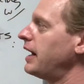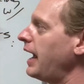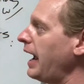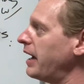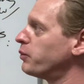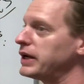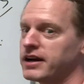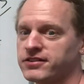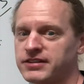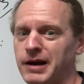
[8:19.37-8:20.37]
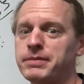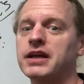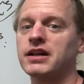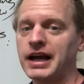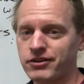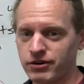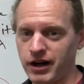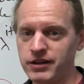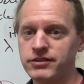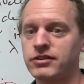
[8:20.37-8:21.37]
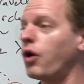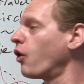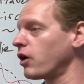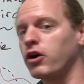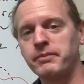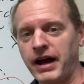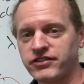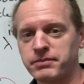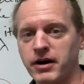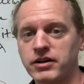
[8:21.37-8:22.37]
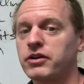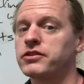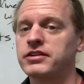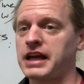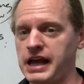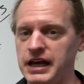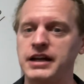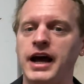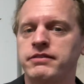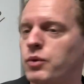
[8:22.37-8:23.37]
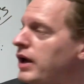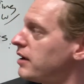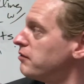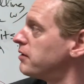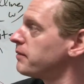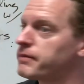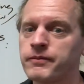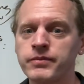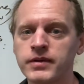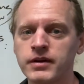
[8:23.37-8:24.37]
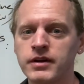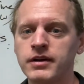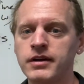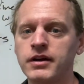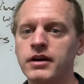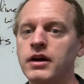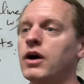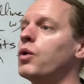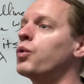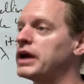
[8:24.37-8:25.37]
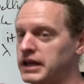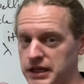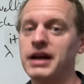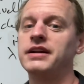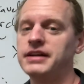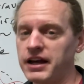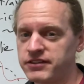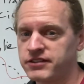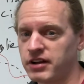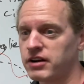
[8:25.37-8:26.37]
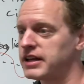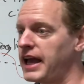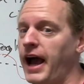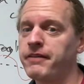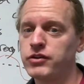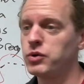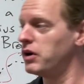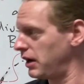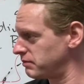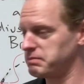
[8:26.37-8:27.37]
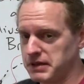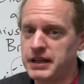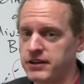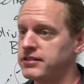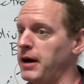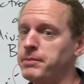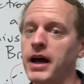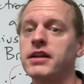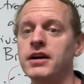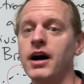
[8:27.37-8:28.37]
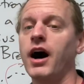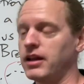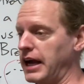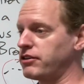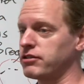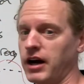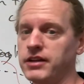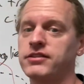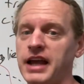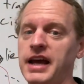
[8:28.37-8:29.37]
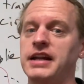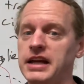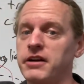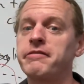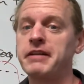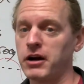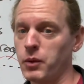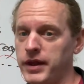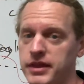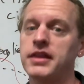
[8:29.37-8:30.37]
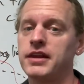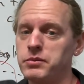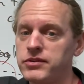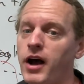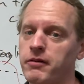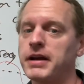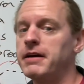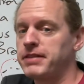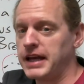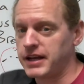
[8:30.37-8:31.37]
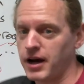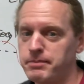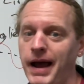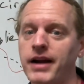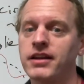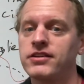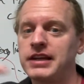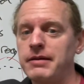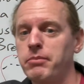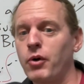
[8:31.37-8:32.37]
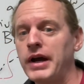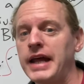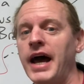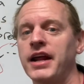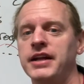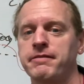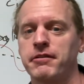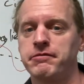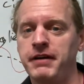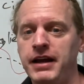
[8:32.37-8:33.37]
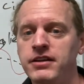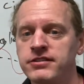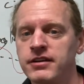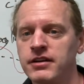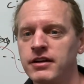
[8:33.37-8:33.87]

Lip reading: and we accept that electrons or massive particles can have a wave, we necessarily have to accept that electrons can interfere with themselves. If they come back to the same point at a different phase,